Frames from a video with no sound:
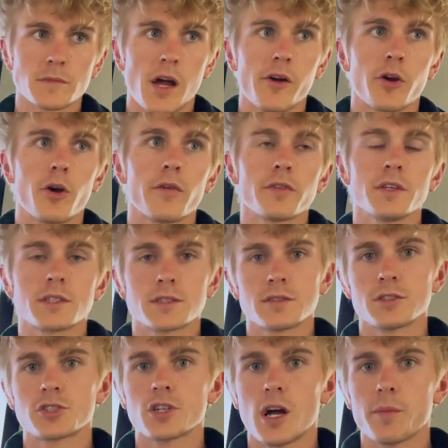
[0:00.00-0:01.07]
I'll go over this in the
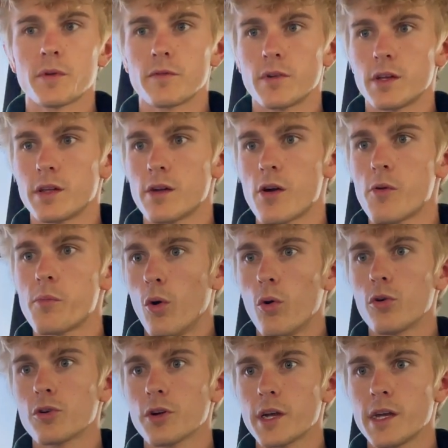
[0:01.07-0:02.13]
shopping video. Whole
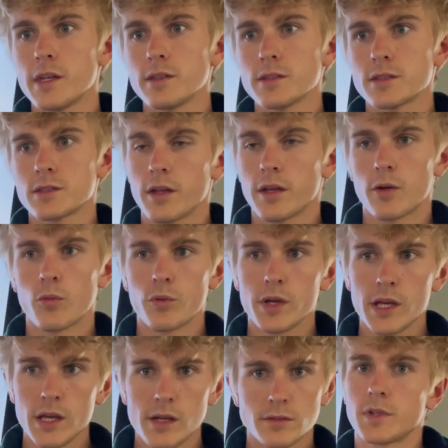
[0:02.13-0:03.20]
grains, like
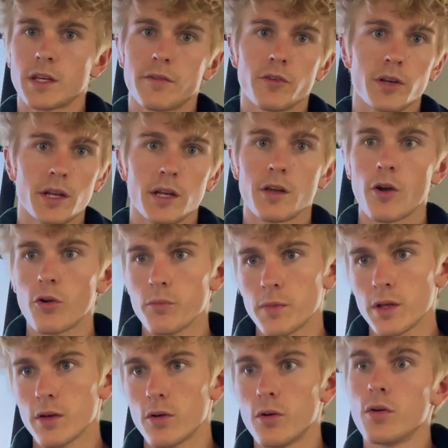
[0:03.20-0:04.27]
wheat, like if you're eating
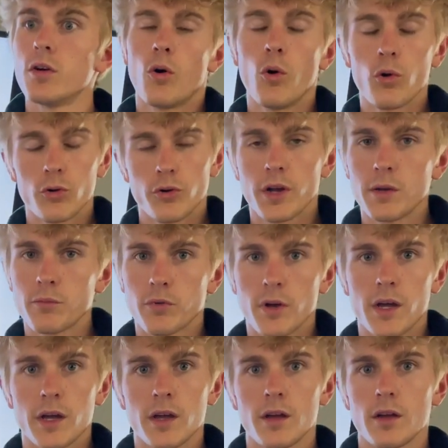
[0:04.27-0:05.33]
oatmeal, whole grain
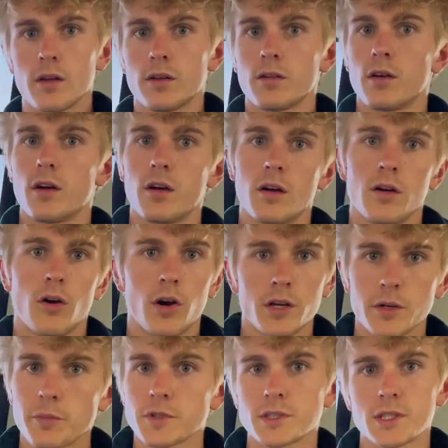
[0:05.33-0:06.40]
bread,
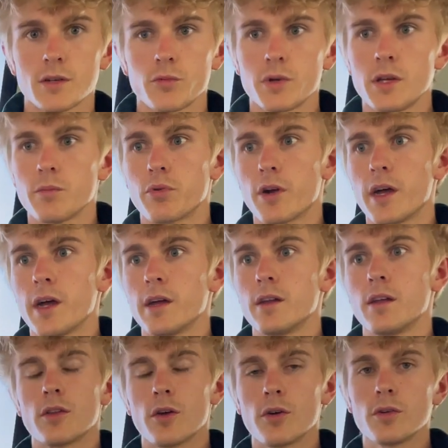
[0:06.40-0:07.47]
100% wheat bread,
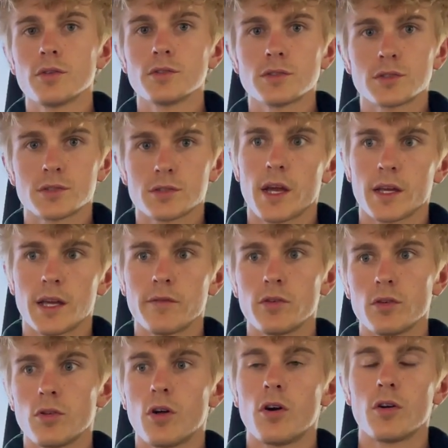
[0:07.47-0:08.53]
those give
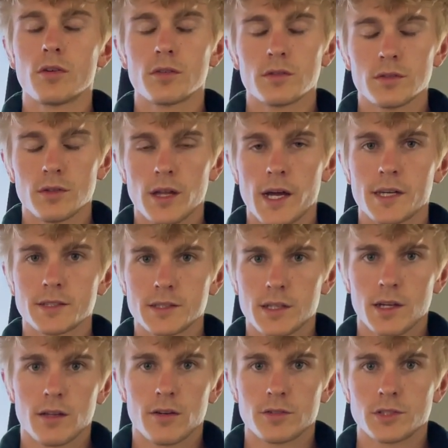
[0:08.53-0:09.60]
you long-lasting
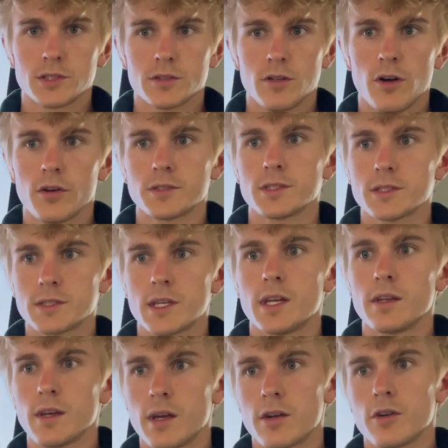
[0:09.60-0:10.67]
energy,
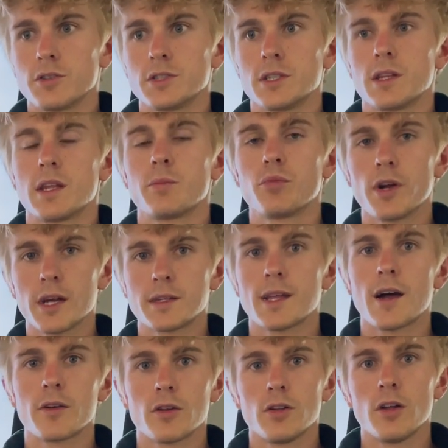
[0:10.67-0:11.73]
long-sustained energy. They break
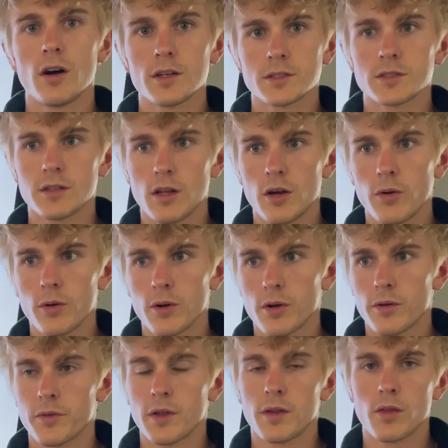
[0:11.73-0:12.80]
down a lot slower
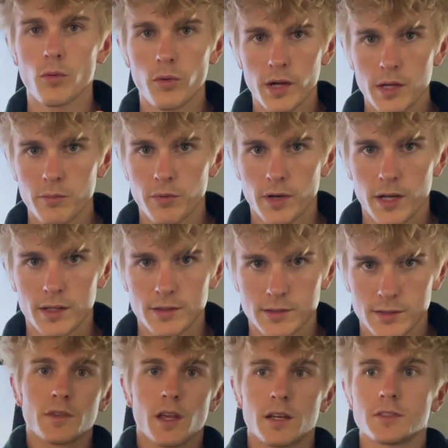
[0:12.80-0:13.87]
than the white
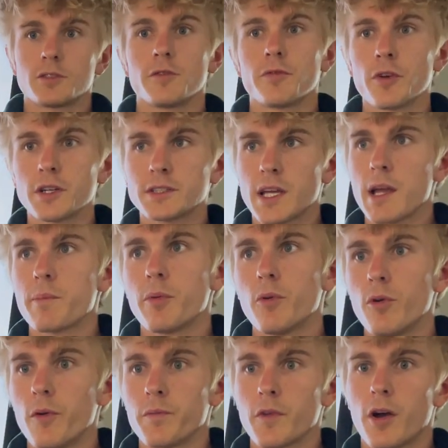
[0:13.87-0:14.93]
breads. Okay, so for
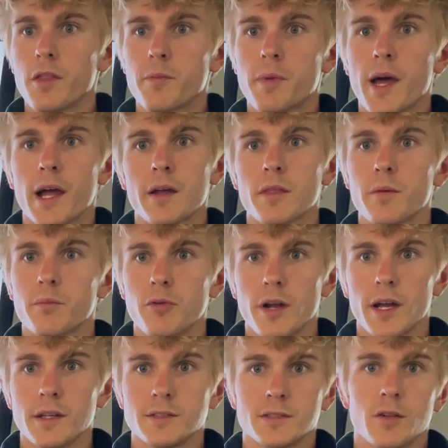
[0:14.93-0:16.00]
example, on the back of the
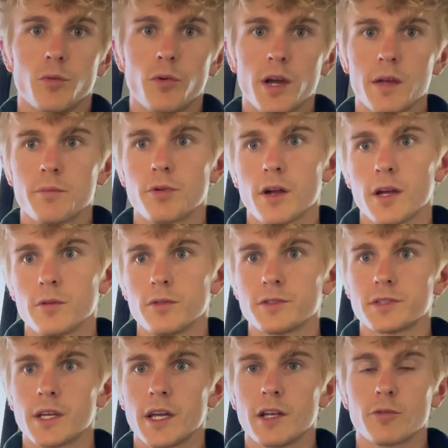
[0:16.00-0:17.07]
breads, the white bread will
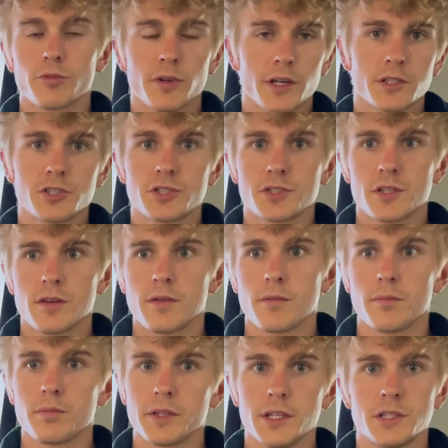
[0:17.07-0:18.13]
say enriched
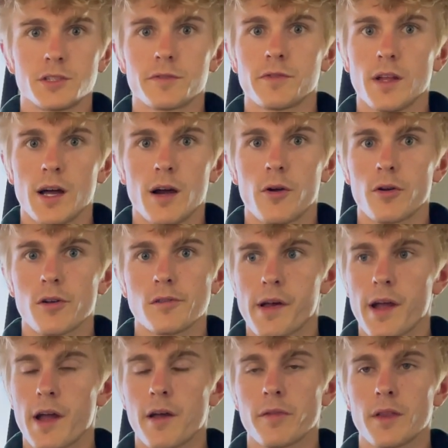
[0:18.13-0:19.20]
bleached flour.
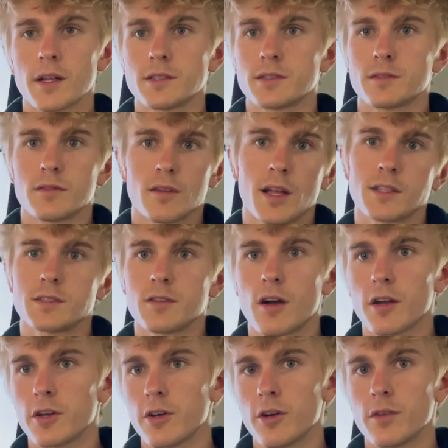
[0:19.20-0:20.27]
Okay, that's
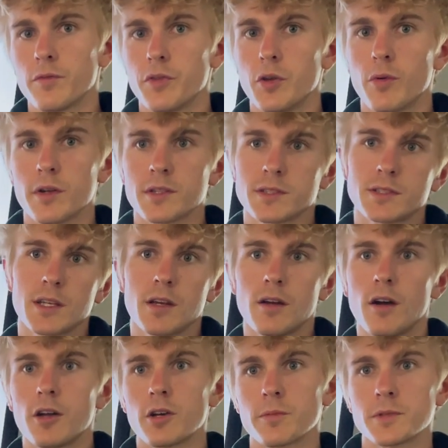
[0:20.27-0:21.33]
not good. You want it to say
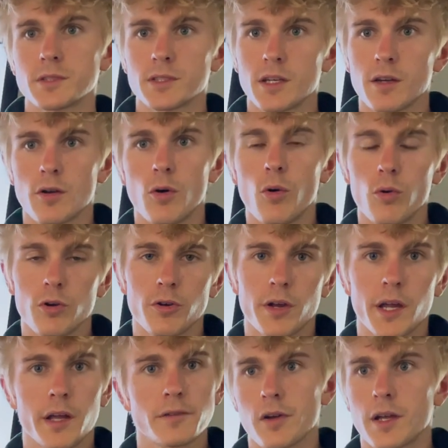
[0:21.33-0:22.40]
100% whole
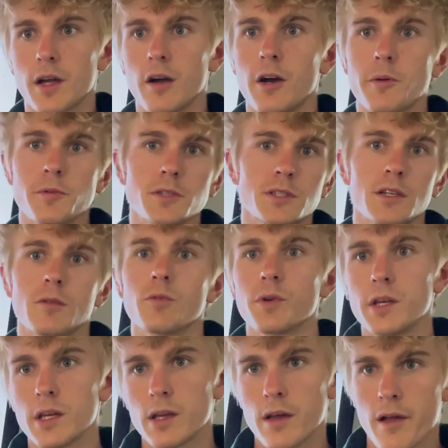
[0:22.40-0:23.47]
grain. Okay, 100%
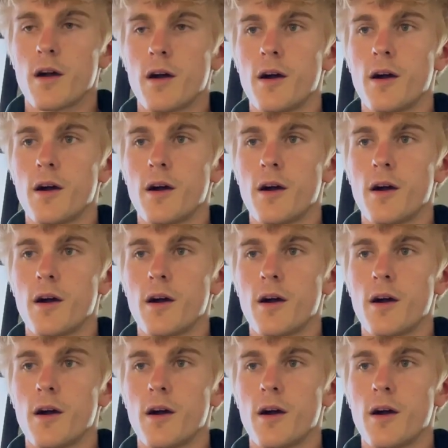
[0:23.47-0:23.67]
wheat.